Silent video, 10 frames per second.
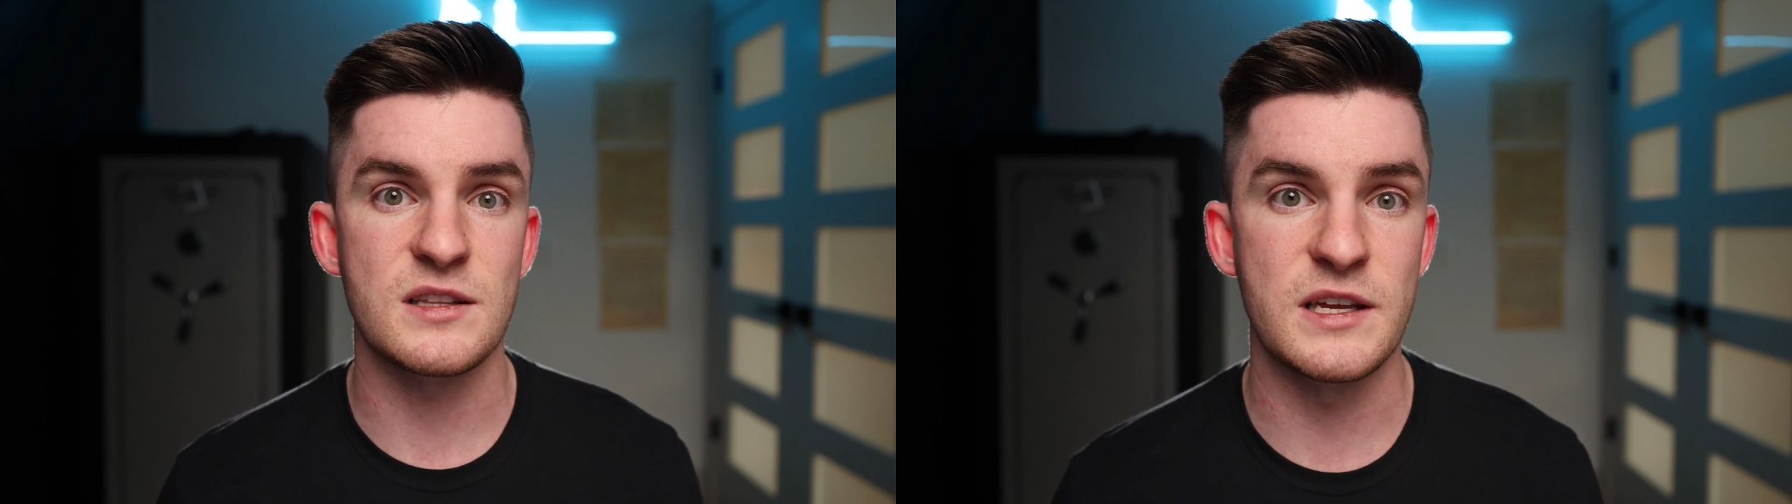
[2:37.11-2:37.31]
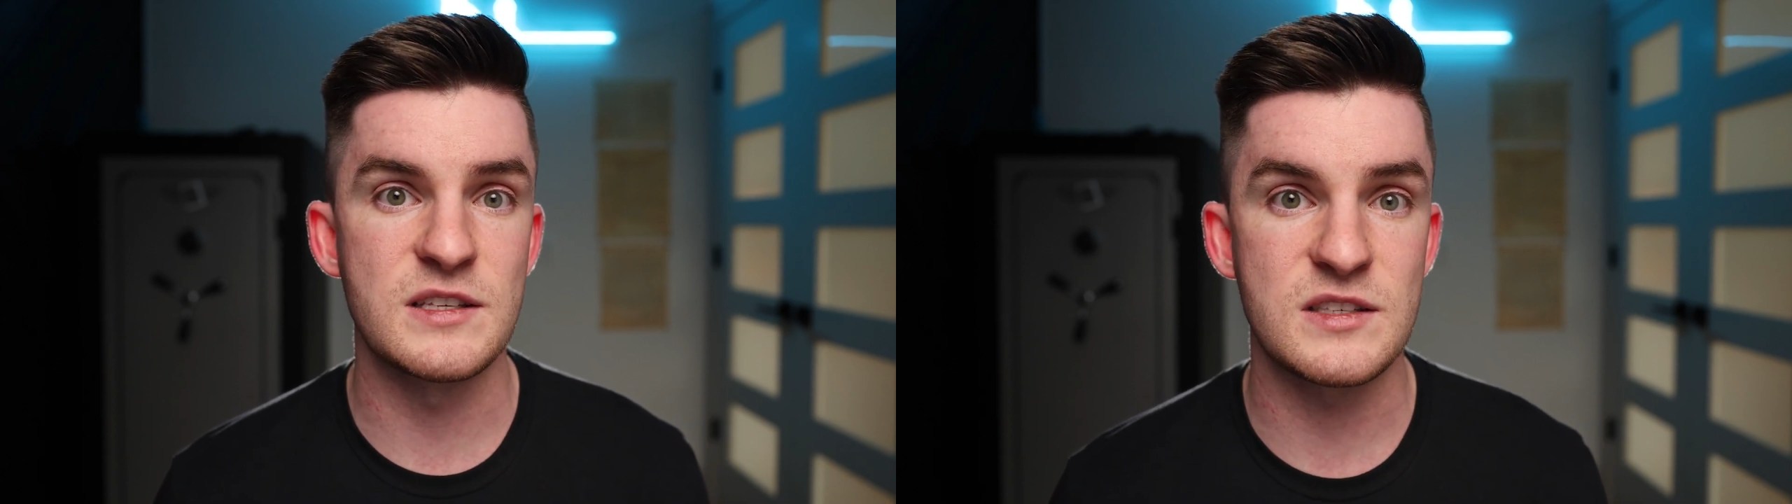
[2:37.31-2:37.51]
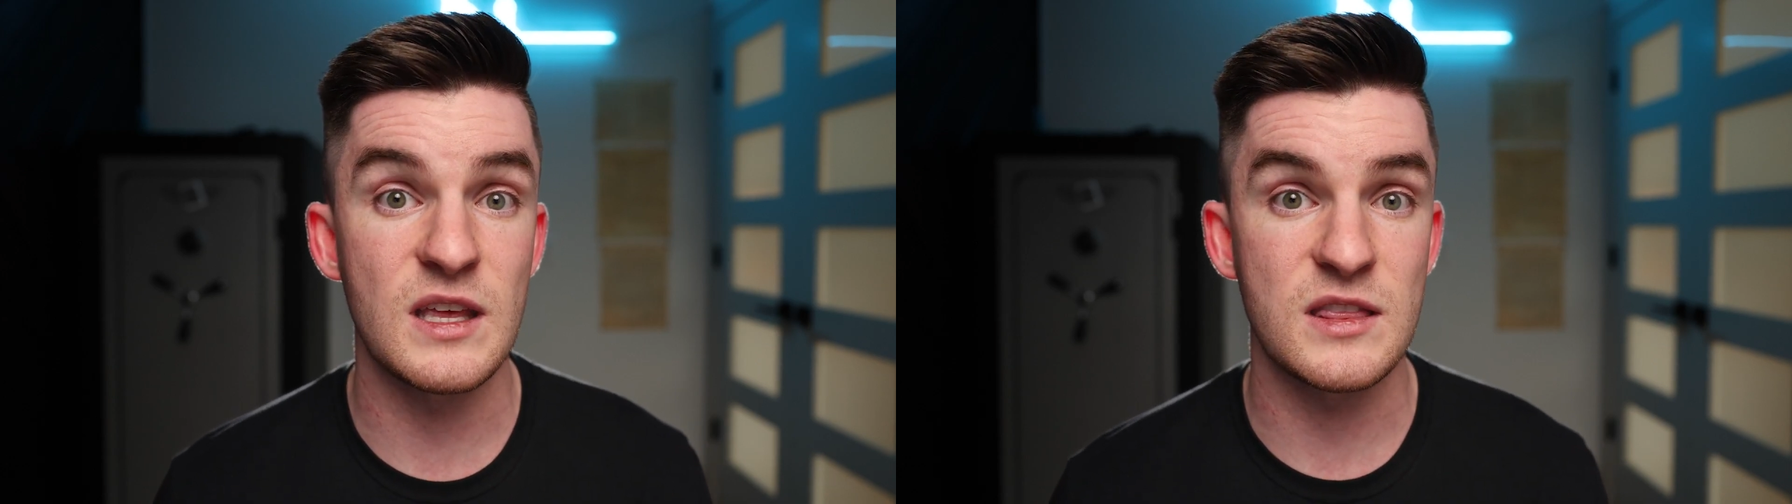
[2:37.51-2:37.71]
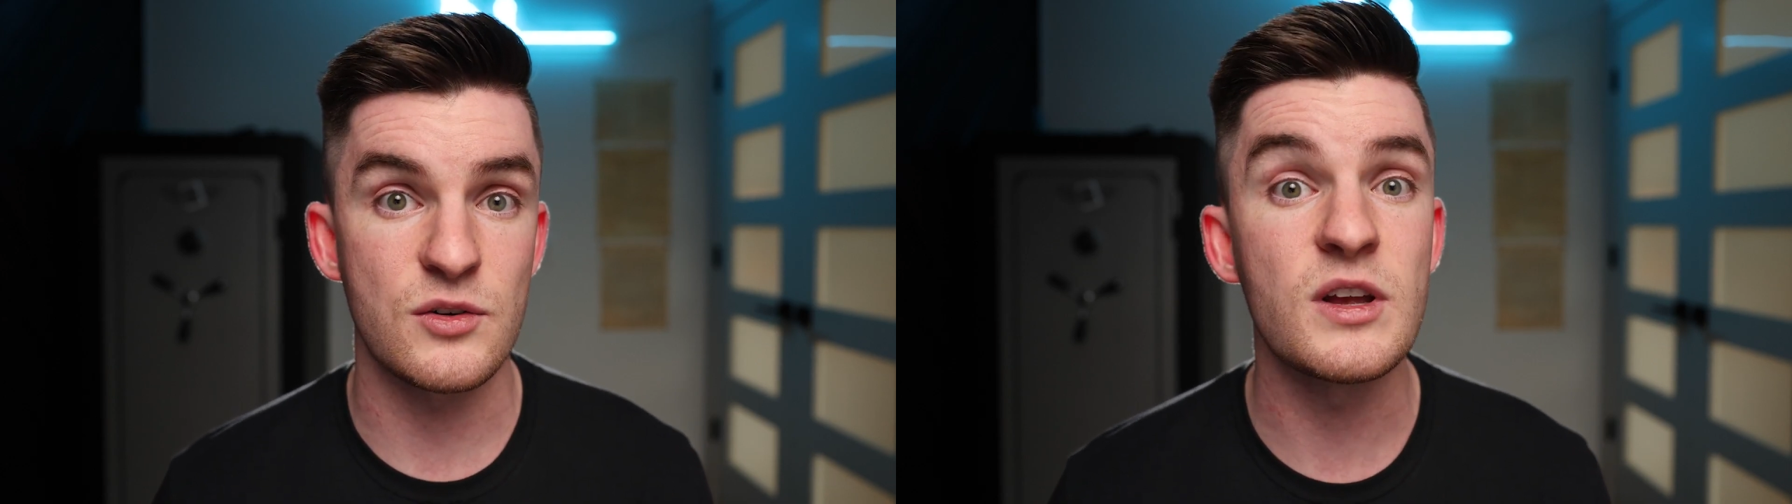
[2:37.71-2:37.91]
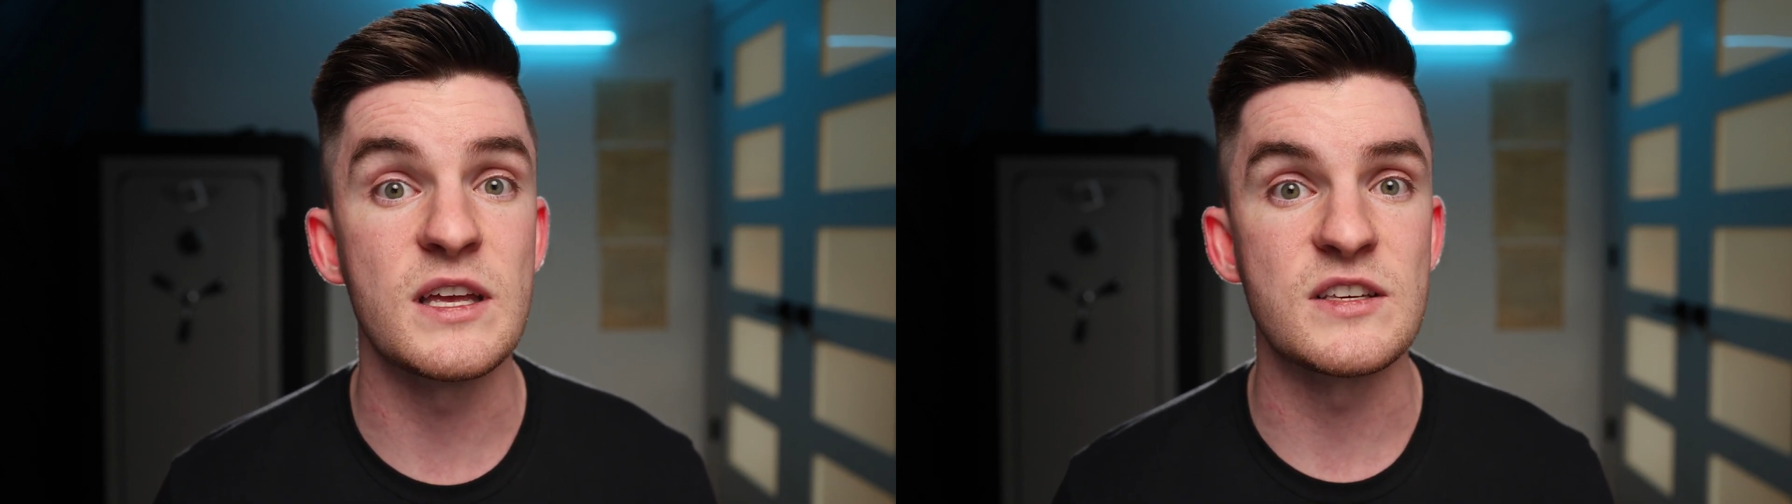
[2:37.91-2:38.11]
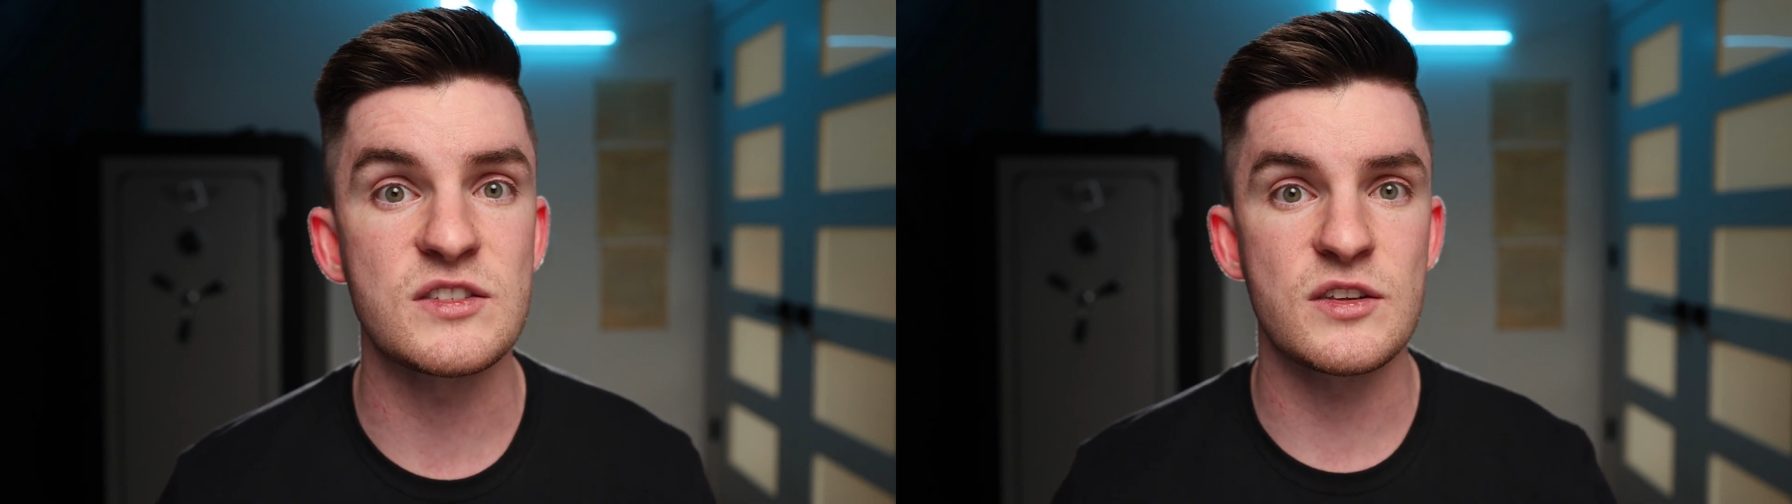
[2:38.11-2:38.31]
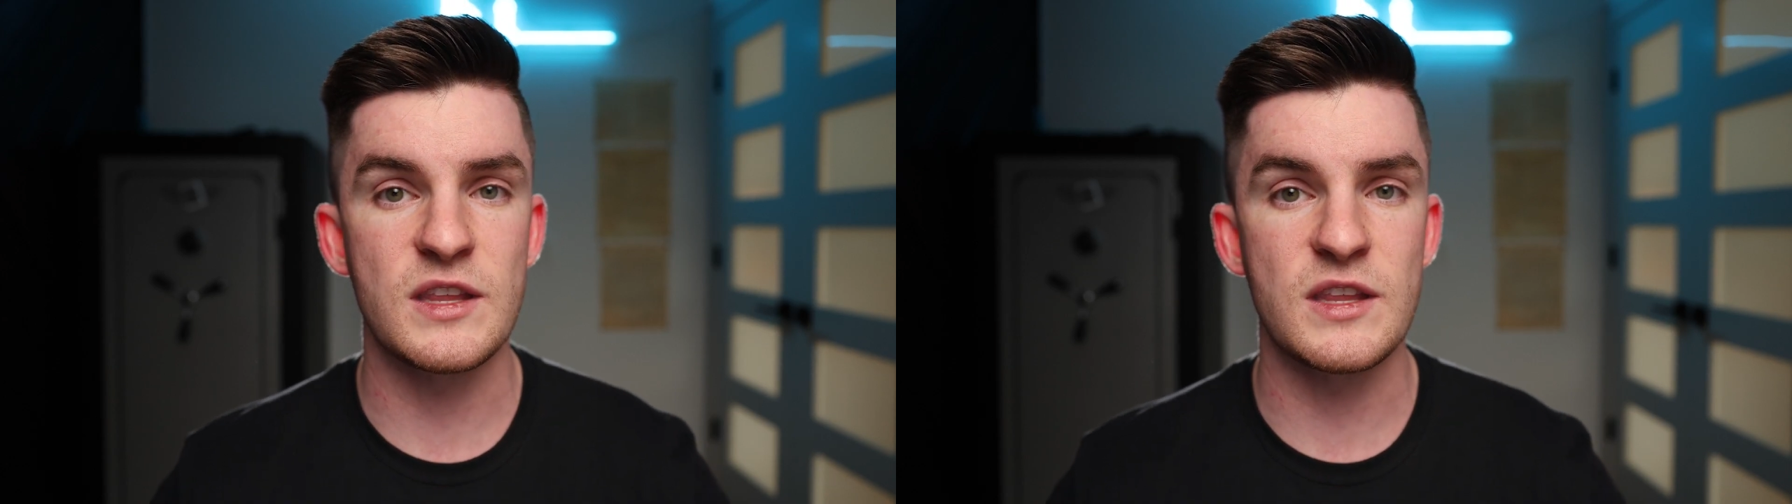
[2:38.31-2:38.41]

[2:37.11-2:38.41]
lens that there is.